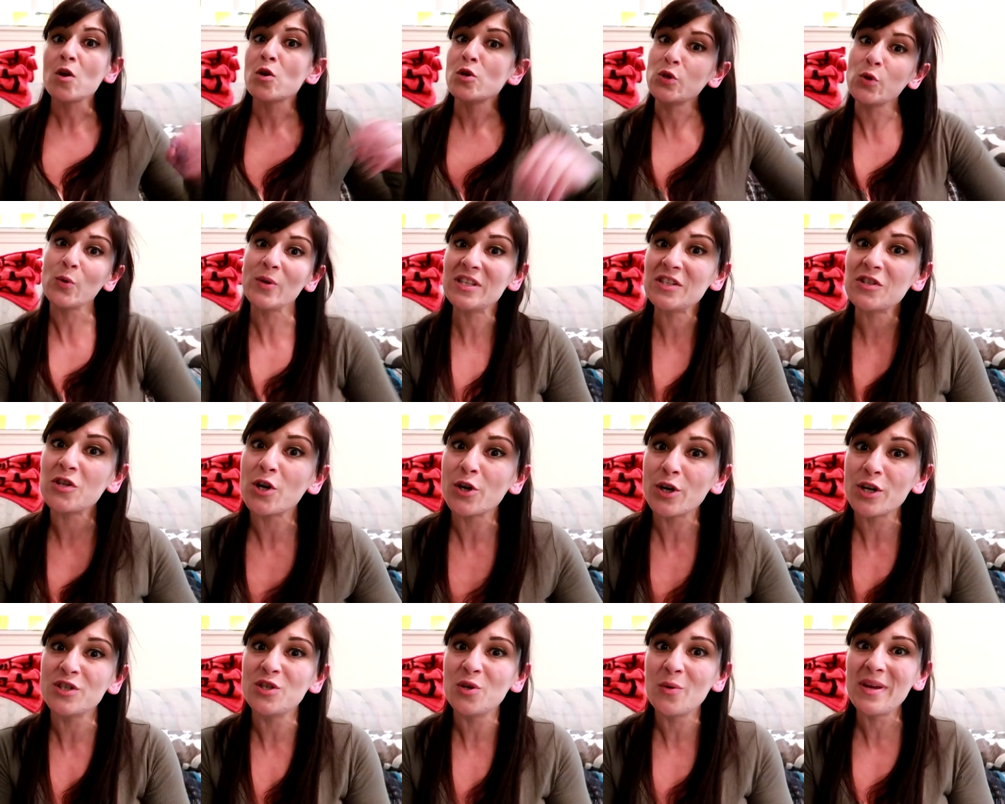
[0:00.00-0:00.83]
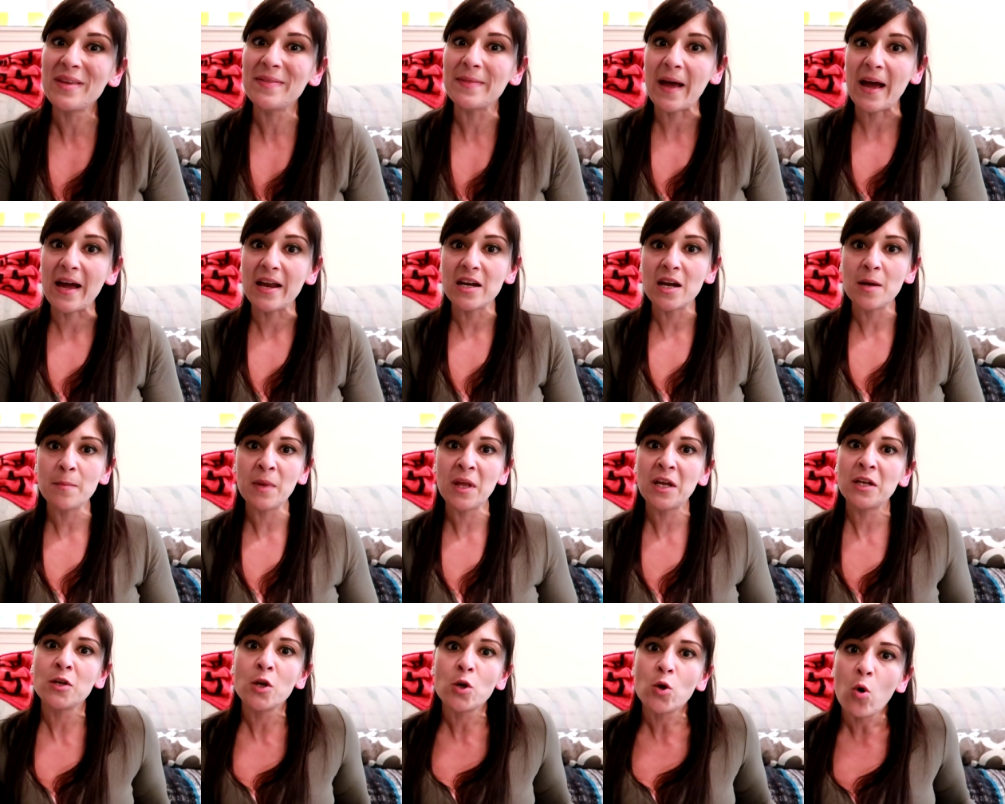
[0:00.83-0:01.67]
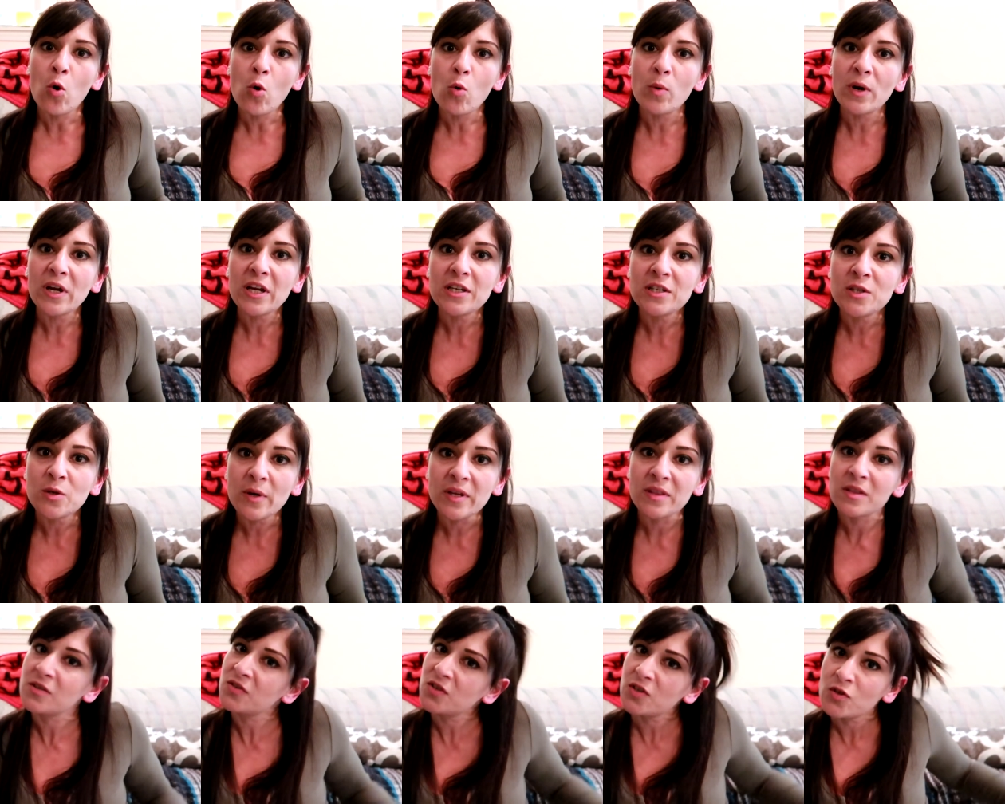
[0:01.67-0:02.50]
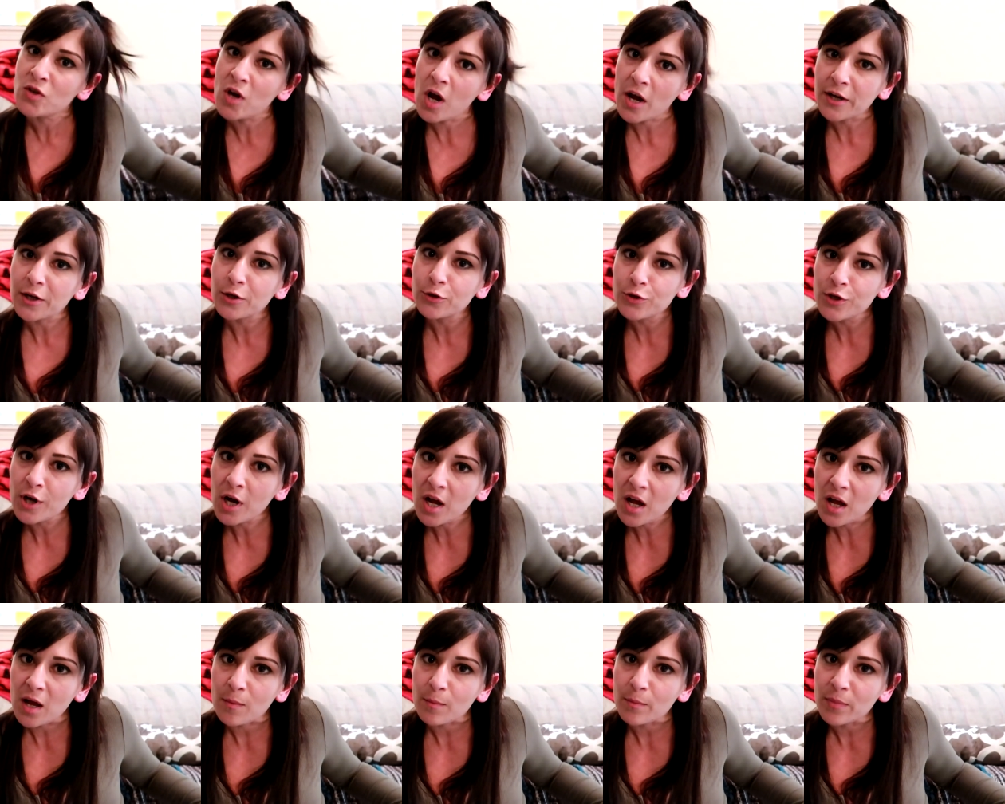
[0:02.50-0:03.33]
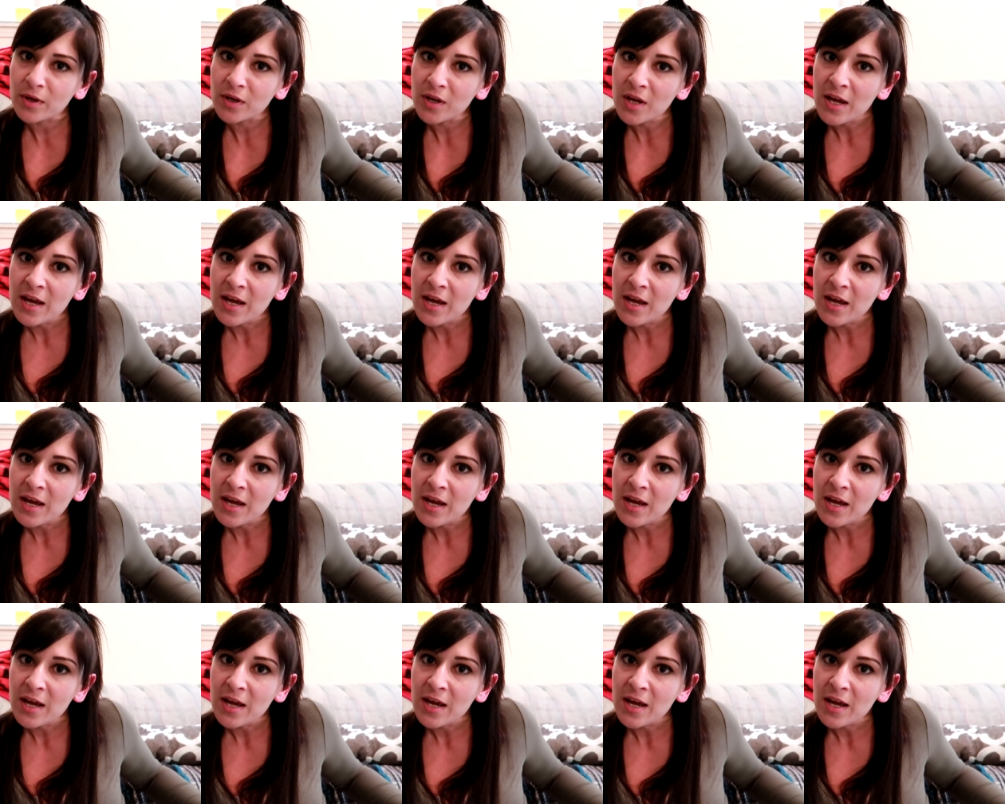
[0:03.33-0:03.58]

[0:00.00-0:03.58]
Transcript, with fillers: So I started doing that, and I'm like, Nicole, what are you doing? This is not your job.